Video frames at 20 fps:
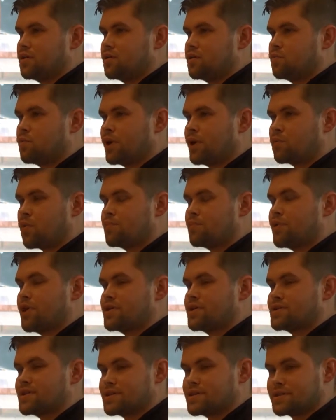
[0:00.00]
when one
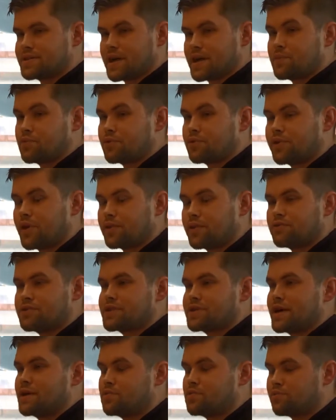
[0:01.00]
person is disabled and the other is
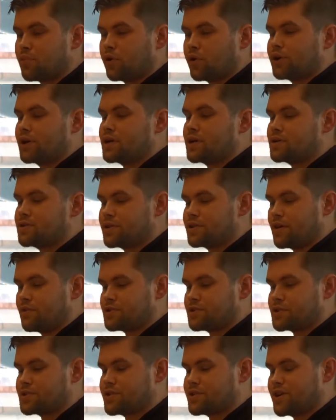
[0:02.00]
able-bodied, there
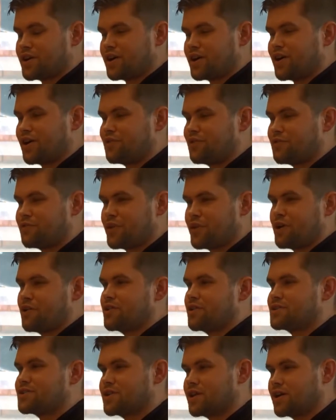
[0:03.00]
is a certain kind of fear
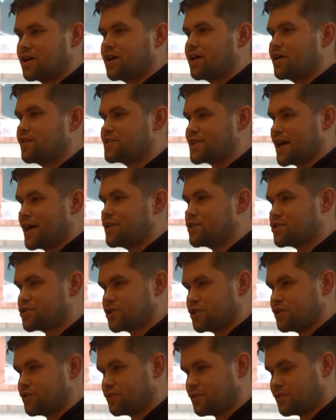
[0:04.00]
and a certain kind of
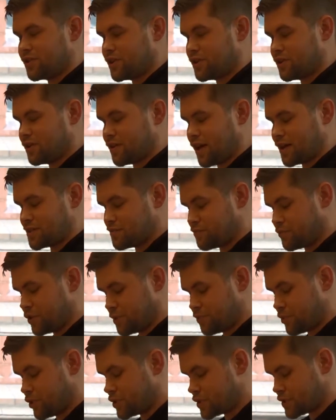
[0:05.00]
tension that hasn't
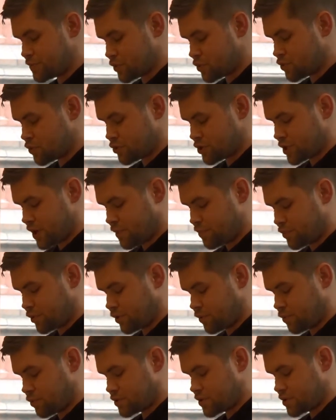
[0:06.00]
really been explored yet, but
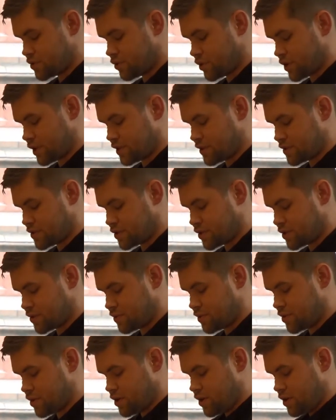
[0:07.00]
I want to look into.
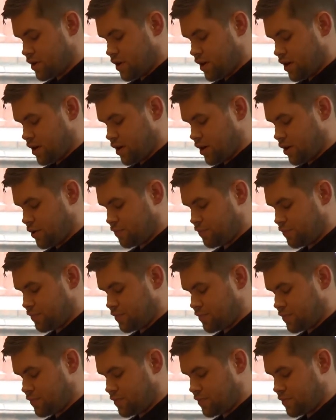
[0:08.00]

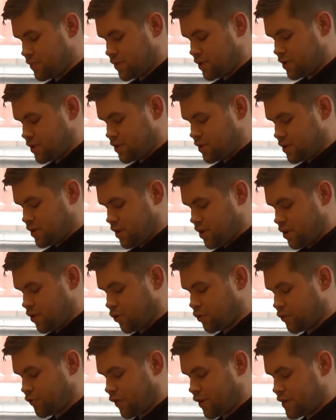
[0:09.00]
A
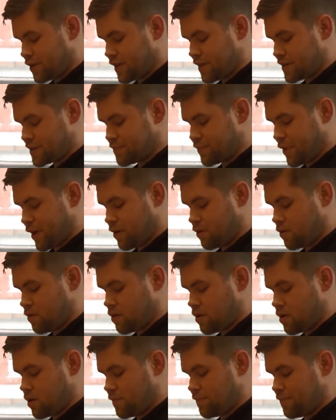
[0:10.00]
lot of ideas
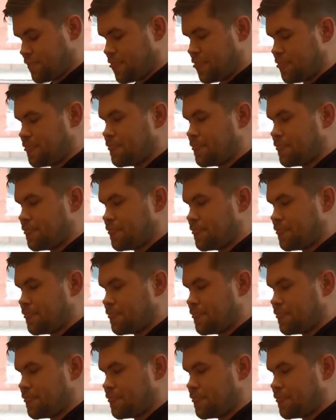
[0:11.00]
about